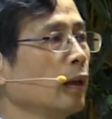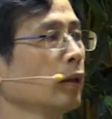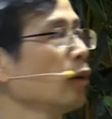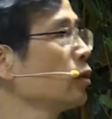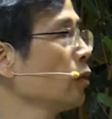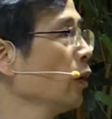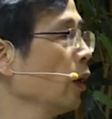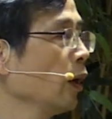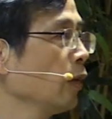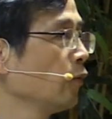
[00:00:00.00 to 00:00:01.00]
and
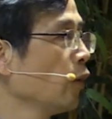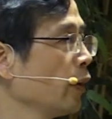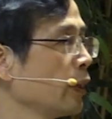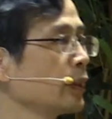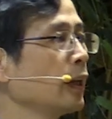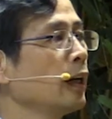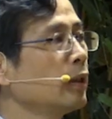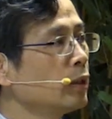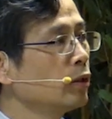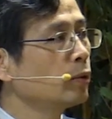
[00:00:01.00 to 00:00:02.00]
also for his
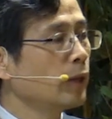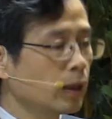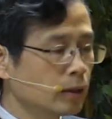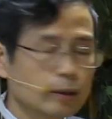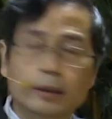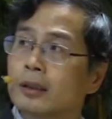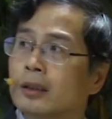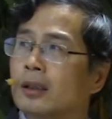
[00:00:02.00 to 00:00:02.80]
kind introduction.